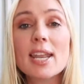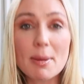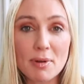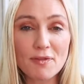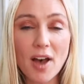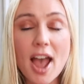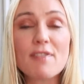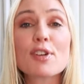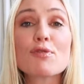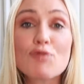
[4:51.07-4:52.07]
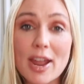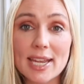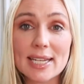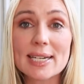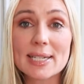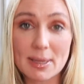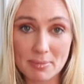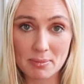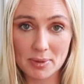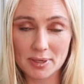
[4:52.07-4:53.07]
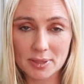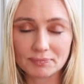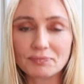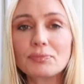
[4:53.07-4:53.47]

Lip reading: Number five, regular commitment.